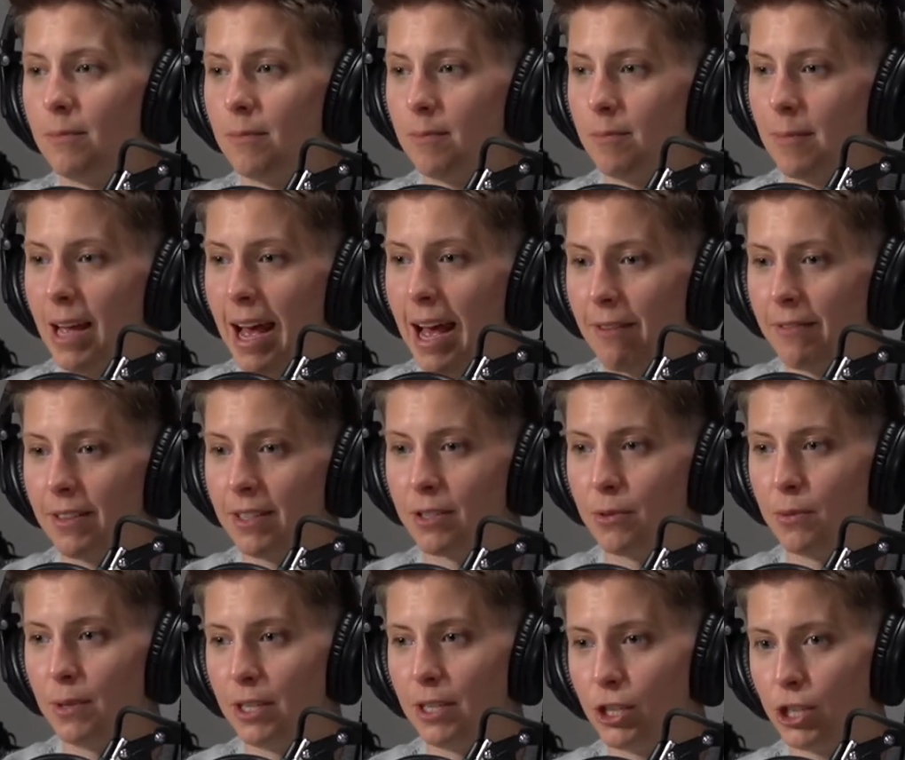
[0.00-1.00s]
having
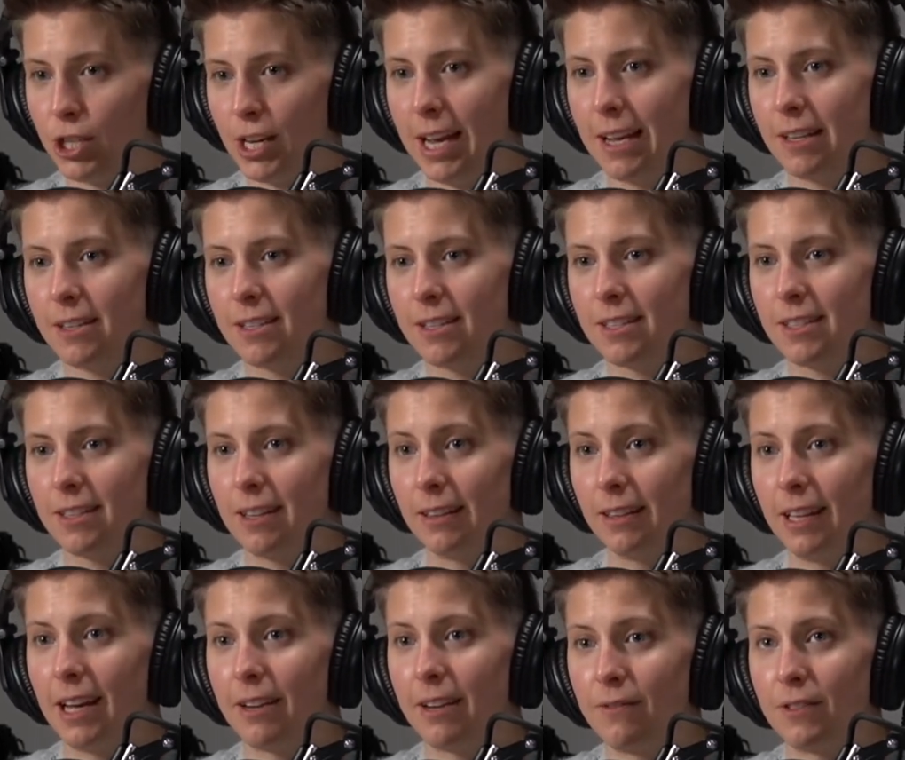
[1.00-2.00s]
to ingest a
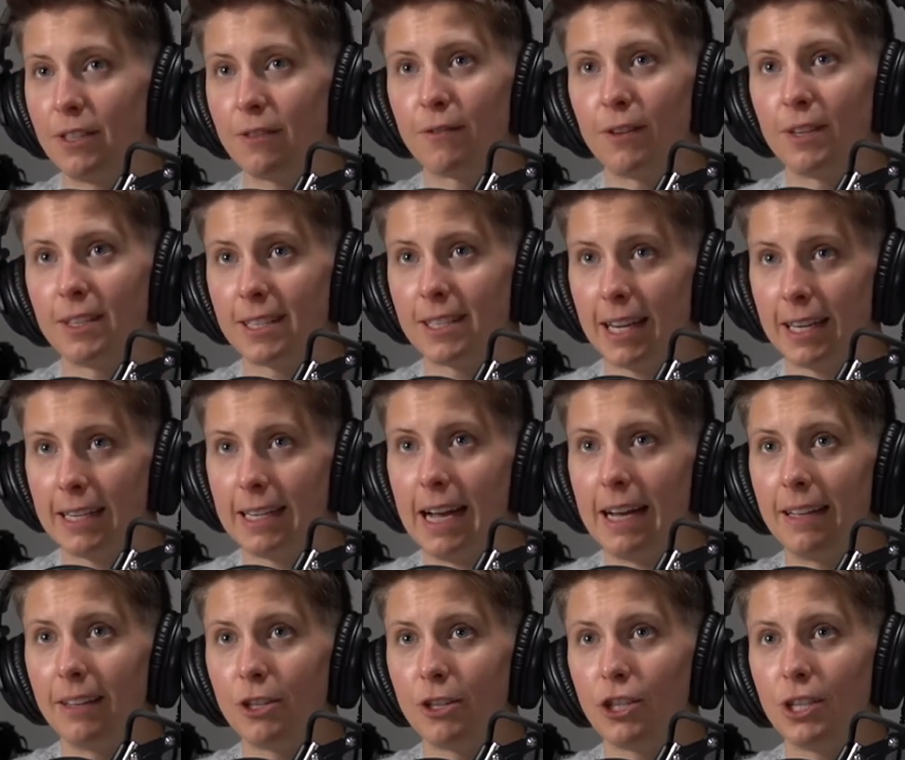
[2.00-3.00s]
lot of different
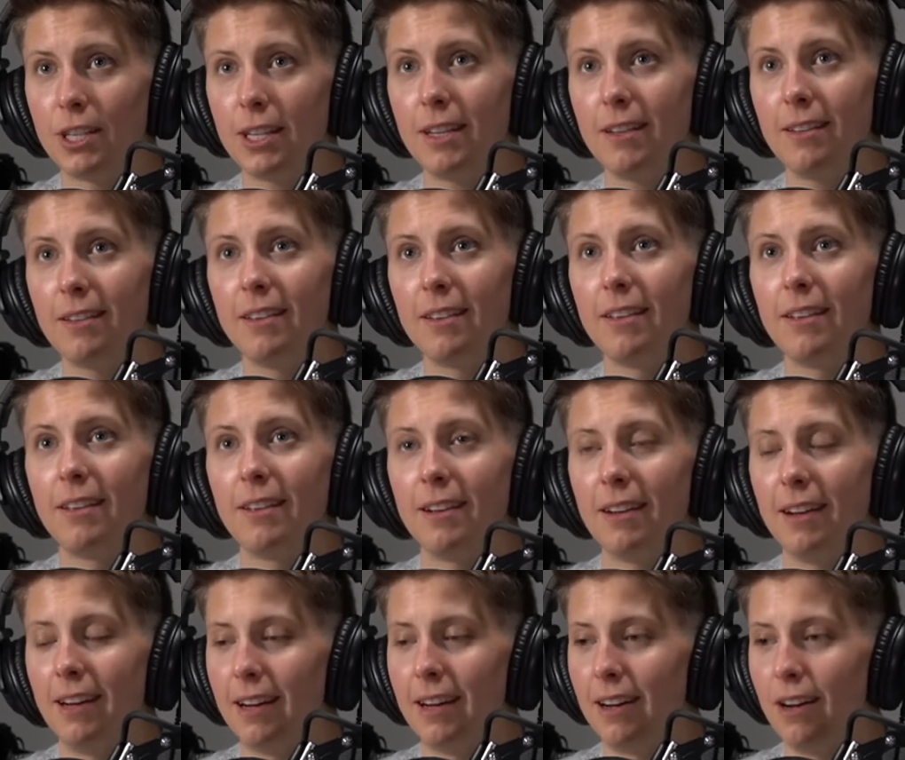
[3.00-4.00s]
technology
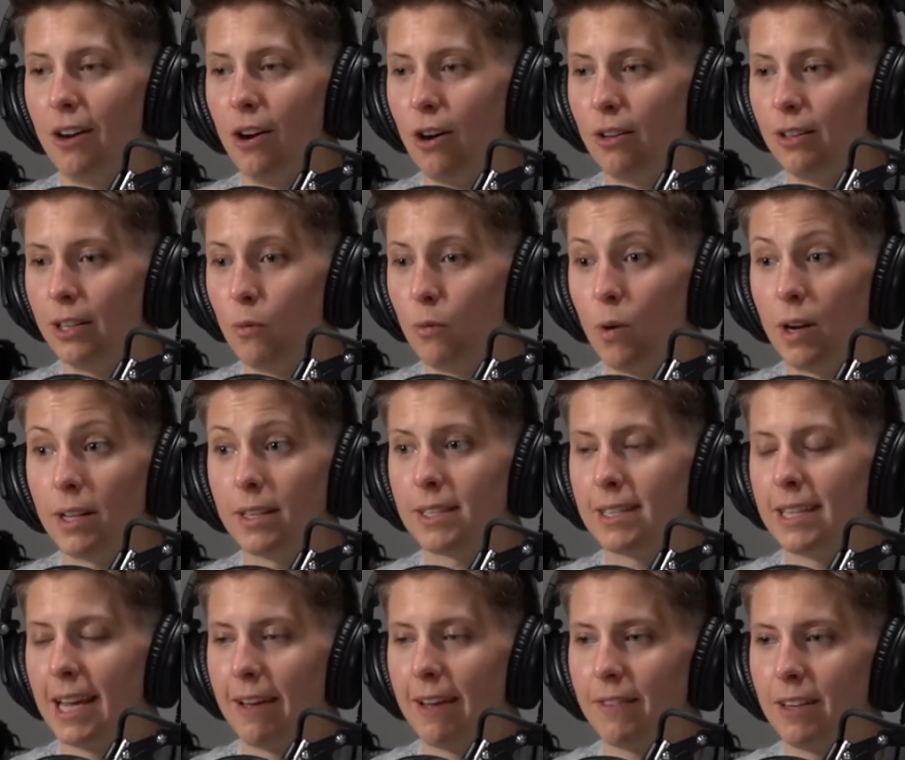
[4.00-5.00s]
all at once.
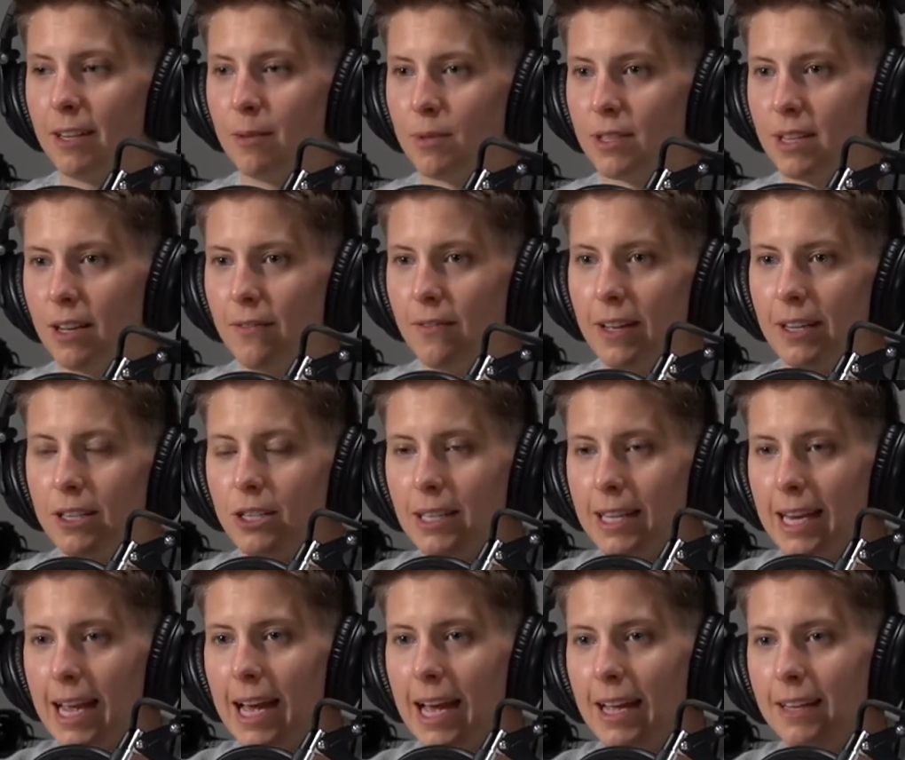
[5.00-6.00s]
Gavin himself
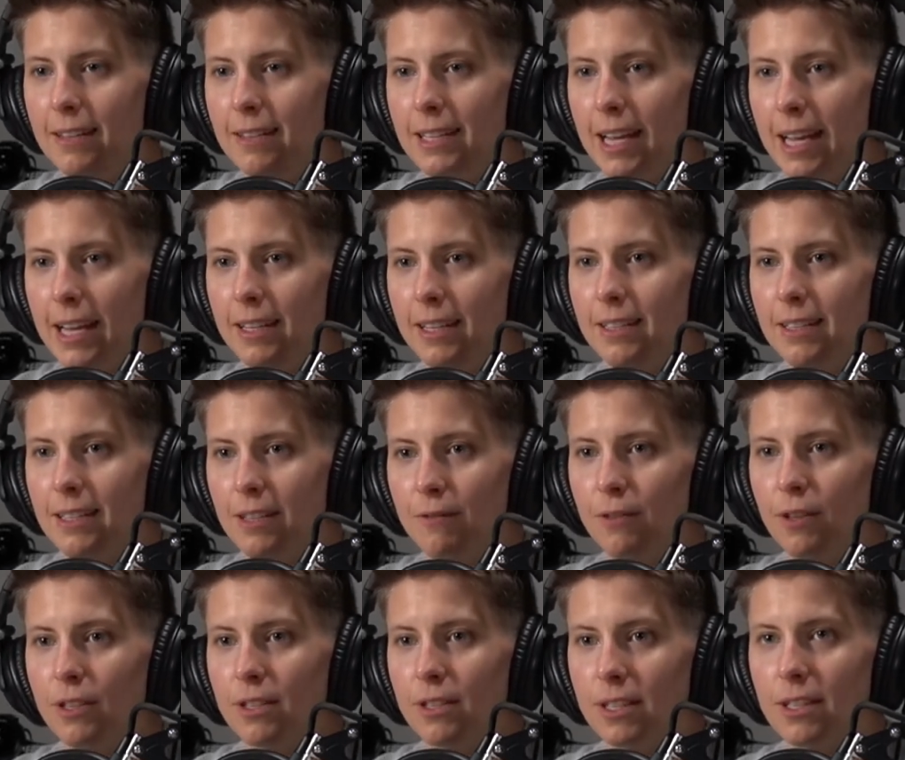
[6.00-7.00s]
actually had 10
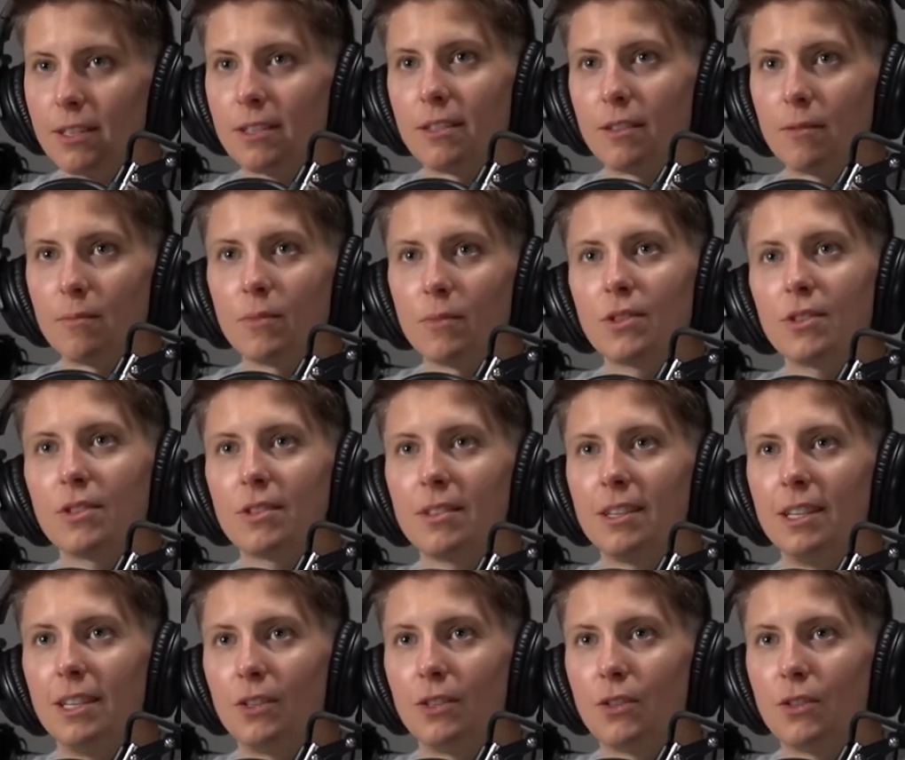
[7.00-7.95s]
different systems in